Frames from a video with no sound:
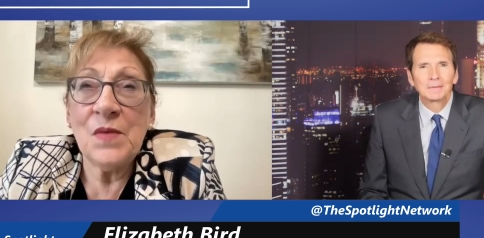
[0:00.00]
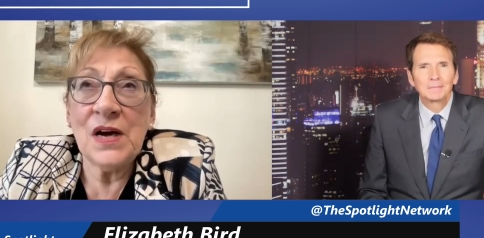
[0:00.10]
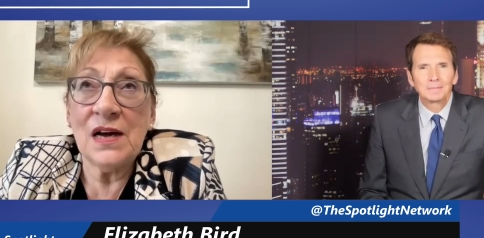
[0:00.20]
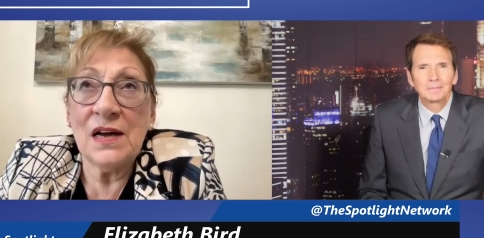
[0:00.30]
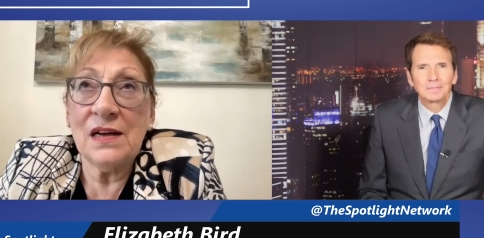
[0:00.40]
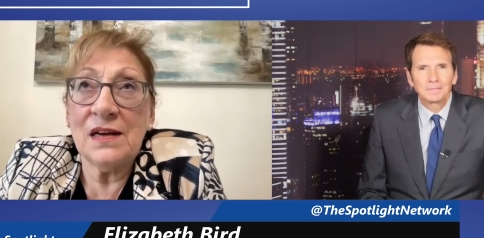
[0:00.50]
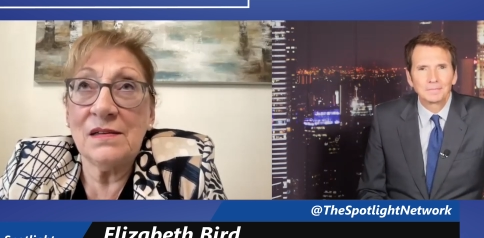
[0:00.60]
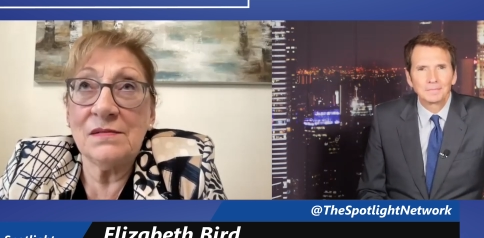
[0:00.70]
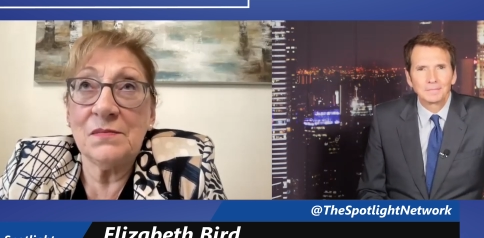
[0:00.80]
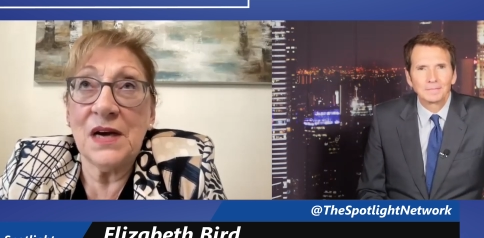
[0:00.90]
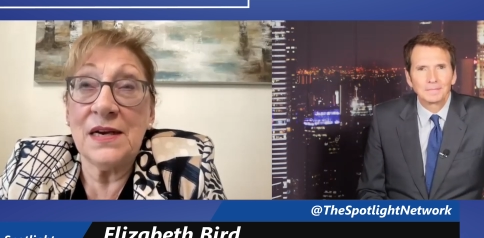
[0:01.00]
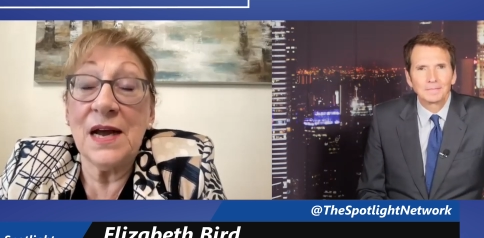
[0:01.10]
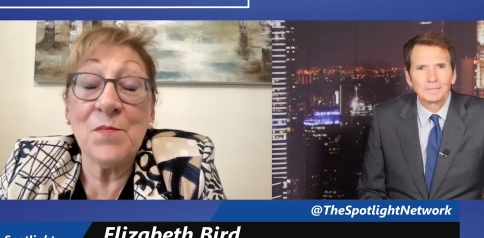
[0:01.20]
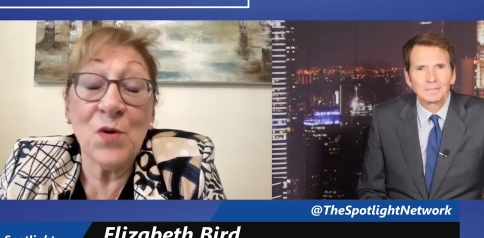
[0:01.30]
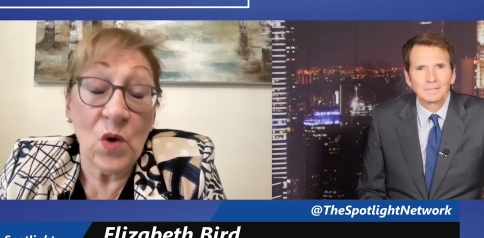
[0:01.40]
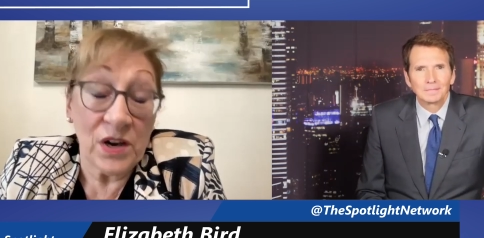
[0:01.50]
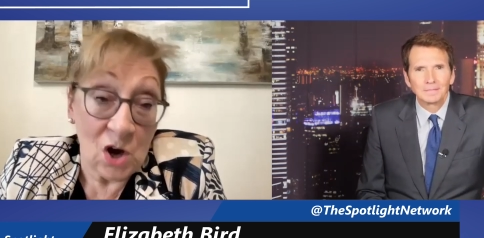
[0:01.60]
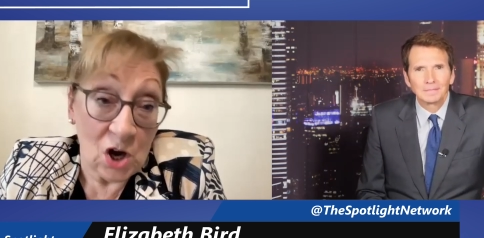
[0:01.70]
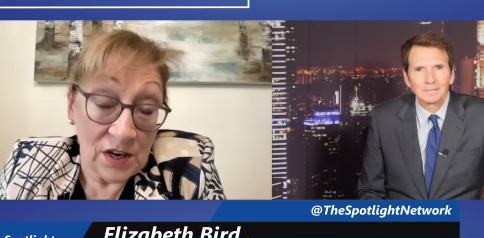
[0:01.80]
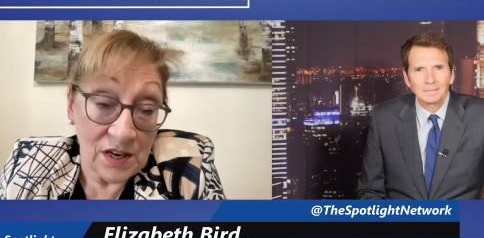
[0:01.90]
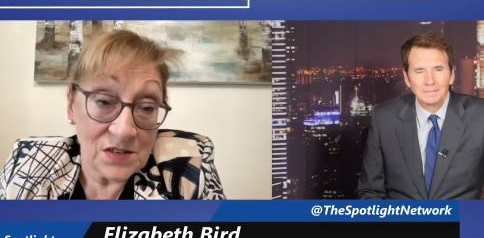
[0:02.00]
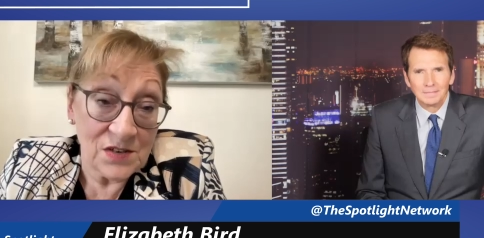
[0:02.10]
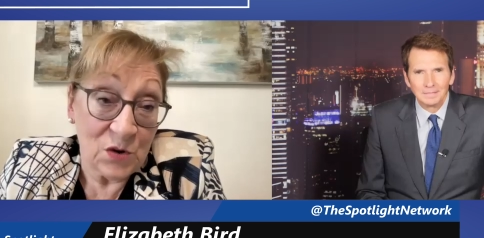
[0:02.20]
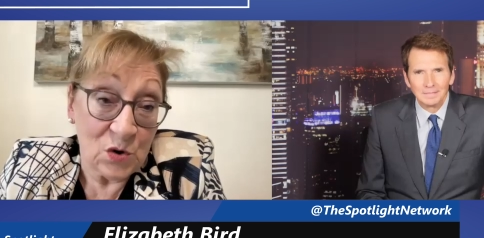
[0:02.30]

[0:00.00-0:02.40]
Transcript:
Speaker 1: My number one audience, of